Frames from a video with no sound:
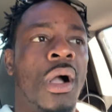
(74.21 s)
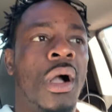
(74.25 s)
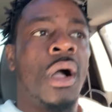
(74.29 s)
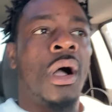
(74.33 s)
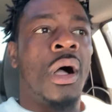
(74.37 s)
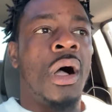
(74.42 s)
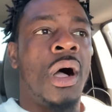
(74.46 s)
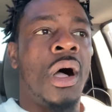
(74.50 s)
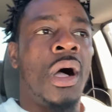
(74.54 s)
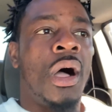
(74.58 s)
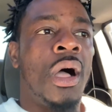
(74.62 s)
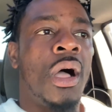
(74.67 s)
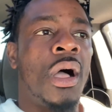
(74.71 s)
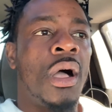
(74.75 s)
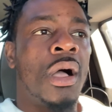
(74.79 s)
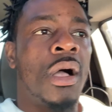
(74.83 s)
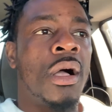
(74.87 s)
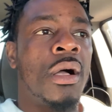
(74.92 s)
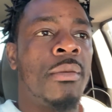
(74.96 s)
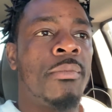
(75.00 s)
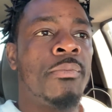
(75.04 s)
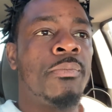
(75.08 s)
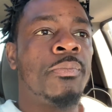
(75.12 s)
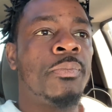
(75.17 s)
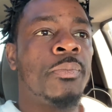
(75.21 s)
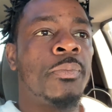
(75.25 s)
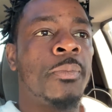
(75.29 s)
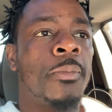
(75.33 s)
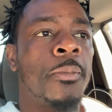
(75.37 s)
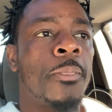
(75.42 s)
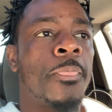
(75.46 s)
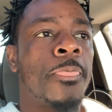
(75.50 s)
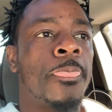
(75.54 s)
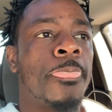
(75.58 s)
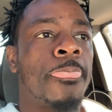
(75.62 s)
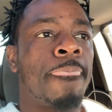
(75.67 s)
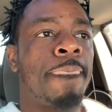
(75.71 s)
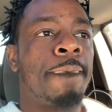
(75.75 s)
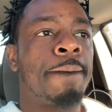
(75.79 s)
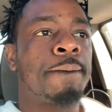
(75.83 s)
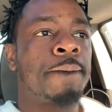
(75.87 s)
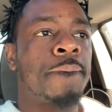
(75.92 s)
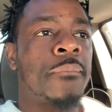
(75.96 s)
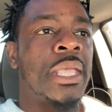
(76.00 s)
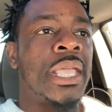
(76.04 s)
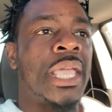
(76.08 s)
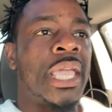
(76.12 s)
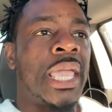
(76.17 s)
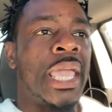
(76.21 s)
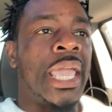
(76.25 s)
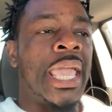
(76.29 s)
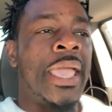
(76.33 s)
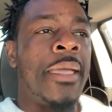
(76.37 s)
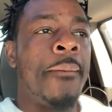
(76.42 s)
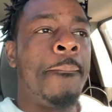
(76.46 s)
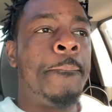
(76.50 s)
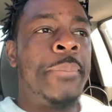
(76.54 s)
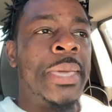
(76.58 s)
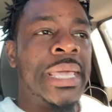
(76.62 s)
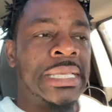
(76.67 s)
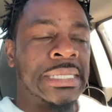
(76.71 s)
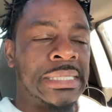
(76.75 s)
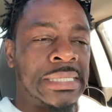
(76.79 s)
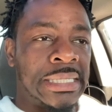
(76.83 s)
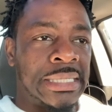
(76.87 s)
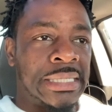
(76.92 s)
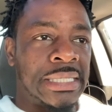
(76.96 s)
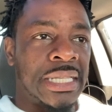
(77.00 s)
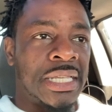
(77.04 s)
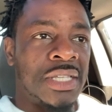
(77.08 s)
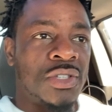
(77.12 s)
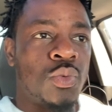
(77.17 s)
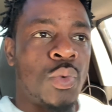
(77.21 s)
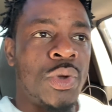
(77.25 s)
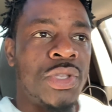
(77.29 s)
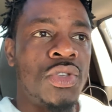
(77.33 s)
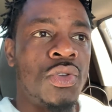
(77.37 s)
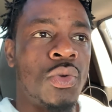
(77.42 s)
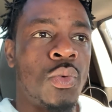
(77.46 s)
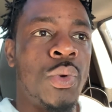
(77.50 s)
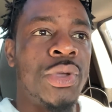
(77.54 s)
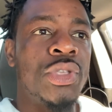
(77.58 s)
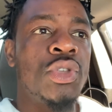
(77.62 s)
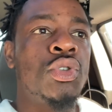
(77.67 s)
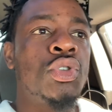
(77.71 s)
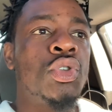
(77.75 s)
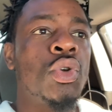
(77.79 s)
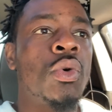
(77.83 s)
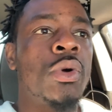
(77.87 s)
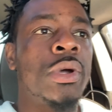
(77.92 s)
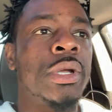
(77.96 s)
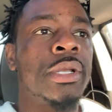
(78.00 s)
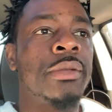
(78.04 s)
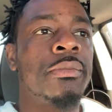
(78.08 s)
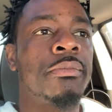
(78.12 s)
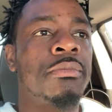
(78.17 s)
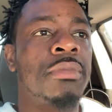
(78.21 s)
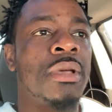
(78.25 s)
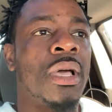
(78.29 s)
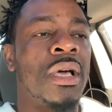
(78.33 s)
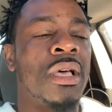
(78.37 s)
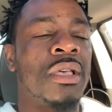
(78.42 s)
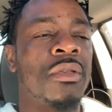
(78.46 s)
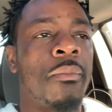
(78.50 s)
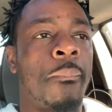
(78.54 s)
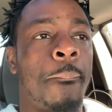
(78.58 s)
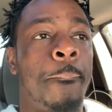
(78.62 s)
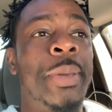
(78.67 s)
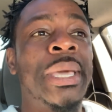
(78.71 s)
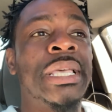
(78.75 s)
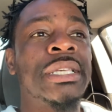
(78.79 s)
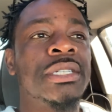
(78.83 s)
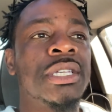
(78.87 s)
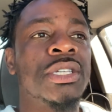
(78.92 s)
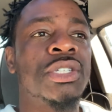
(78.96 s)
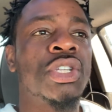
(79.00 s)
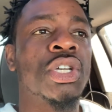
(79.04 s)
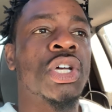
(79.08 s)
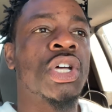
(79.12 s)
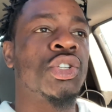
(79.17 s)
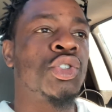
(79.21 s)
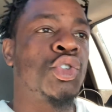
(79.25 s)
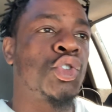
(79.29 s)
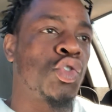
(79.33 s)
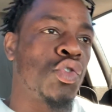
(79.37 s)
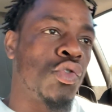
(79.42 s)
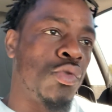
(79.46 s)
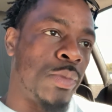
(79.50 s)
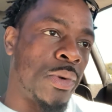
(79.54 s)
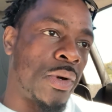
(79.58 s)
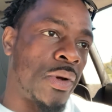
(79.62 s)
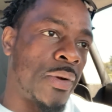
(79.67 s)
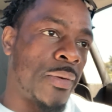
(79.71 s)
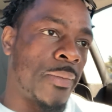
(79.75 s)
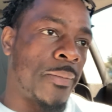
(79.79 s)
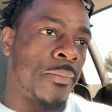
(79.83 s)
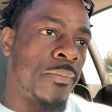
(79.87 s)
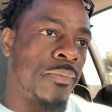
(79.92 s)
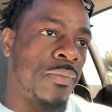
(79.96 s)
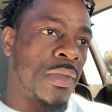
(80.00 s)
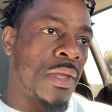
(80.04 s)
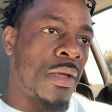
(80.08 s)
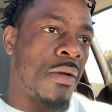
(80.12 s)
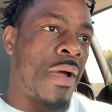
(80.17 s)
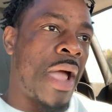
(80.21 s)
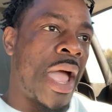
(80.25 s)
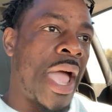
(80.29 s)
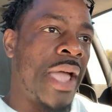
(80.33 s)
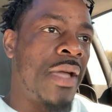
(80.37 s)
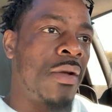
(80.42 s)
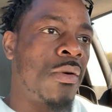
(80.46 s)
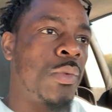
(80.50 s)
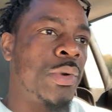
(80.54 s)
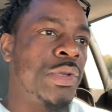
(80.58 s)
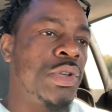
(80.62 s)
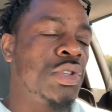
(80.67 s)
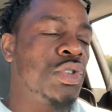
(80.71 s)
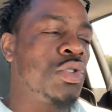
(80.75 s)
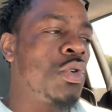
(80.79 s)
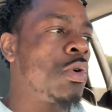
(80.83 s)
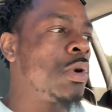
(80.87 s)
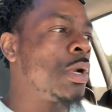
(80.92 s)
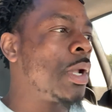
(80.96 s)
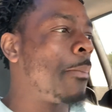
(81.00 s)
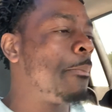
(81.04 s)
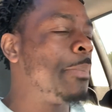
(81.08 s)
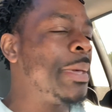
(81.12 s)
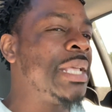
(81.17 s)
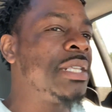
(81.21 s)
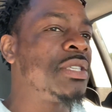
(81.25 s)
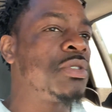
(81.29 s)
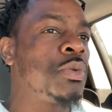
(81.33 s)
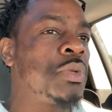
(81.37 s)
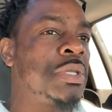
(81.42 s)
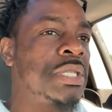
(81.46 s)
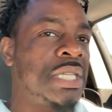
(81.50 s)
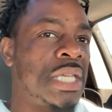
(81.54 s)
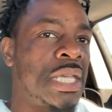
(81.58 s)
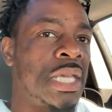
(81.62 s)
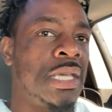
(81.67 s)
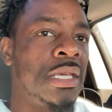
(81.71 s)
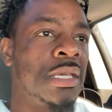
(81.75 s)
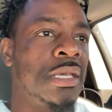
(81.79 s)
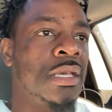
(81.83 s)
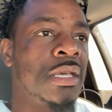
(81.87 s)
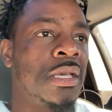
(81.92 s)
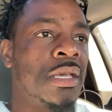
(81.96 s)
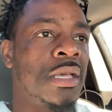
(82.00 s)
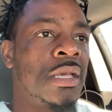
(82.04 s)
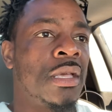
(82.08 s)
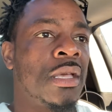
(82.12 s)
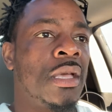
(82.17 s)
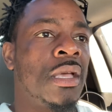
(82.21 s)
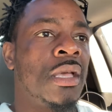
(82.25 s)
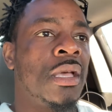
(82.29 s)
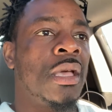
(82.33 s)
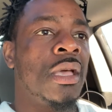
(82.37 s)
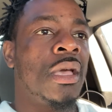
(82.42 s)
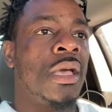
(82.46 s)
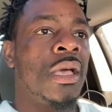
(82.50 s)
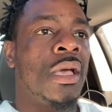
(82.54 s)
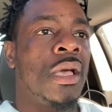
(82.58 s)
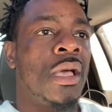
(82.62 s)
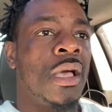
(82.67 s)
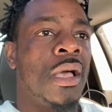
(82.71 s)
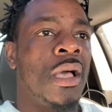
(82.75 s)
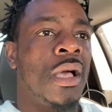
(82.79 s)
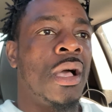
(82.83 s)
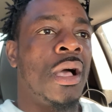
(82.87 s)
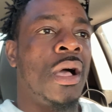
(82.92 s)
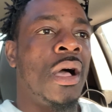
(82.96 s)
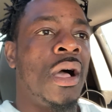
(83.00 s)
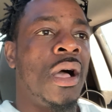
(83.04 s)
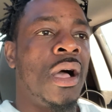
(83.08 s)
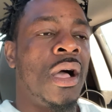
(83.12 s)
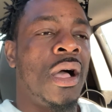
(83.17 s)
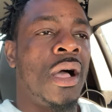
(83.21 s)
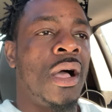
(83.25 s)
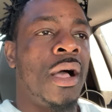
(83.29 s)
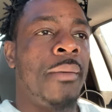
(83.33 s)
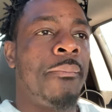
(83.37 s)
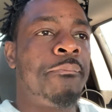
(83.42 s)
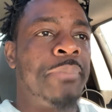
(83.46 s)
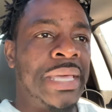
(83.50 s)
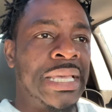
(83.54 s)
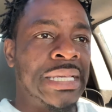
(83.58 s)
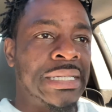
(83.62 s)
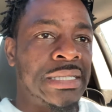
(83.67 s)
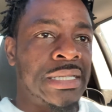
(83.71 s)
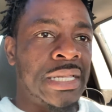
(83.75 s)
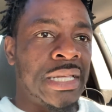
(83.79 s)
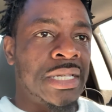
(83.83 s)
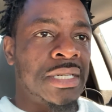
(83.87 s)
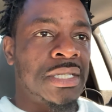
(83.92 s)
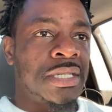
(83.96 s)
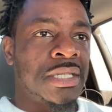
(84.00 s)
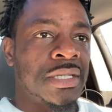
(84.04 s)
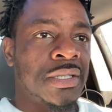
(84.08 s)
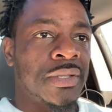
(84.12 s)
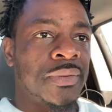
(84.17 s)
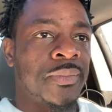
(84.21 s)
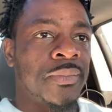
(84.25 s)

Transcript: um in businesses when you when you're doing uh, business to consumer, right? When you're doing a B2C uh business,